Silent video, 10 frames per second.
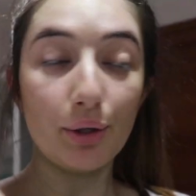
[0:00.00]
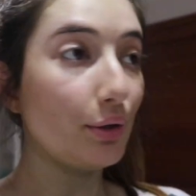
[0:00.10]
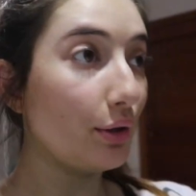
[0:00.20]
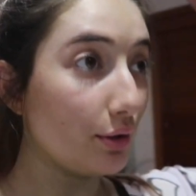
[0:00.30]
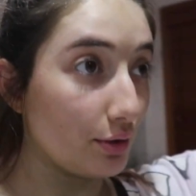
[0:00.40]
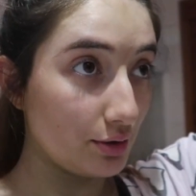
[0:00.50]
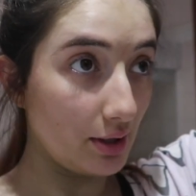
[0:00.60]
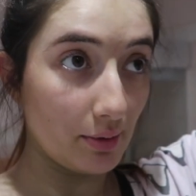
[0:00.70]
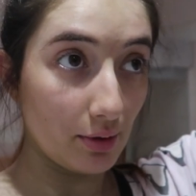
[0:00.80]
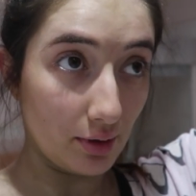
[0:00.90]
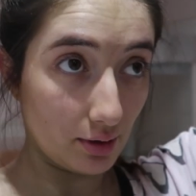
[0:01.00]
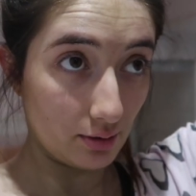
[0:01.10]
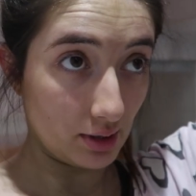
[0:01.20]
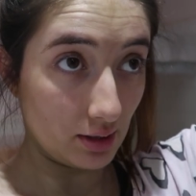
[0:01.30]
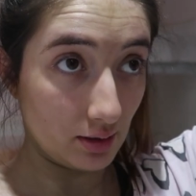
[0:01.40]
Who knows? I'm going to go
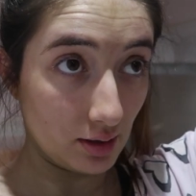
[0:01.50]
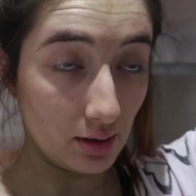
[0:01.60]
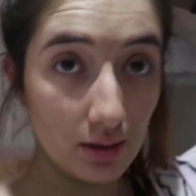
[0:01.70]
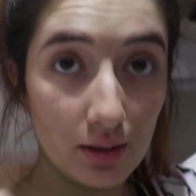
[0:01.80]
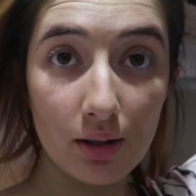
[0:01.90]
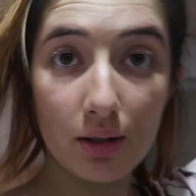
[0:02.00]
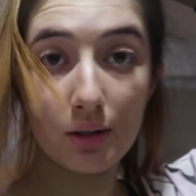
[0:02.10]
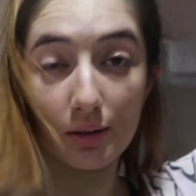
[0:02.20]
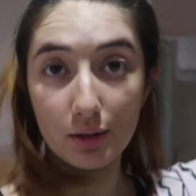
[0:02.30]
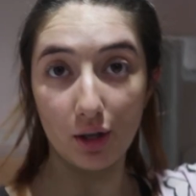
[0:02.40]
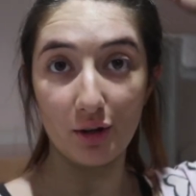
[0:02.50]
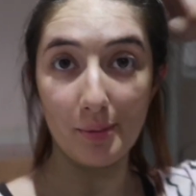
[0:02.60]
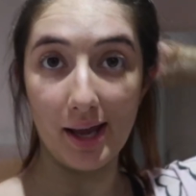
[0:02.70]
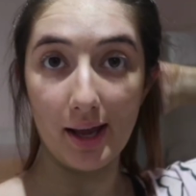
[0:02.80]
and curl my